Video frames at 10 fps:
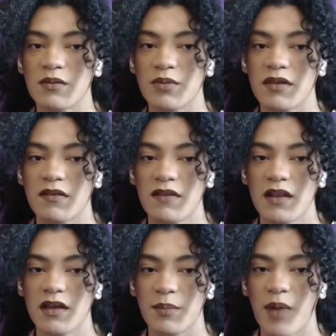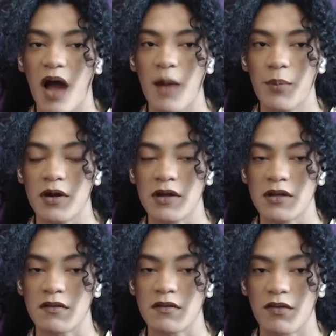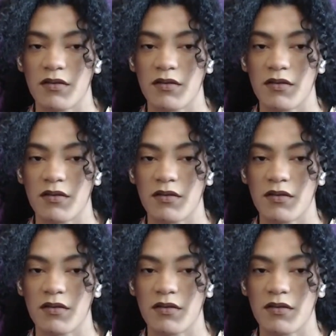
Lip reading: but he's not like a pop artist. He's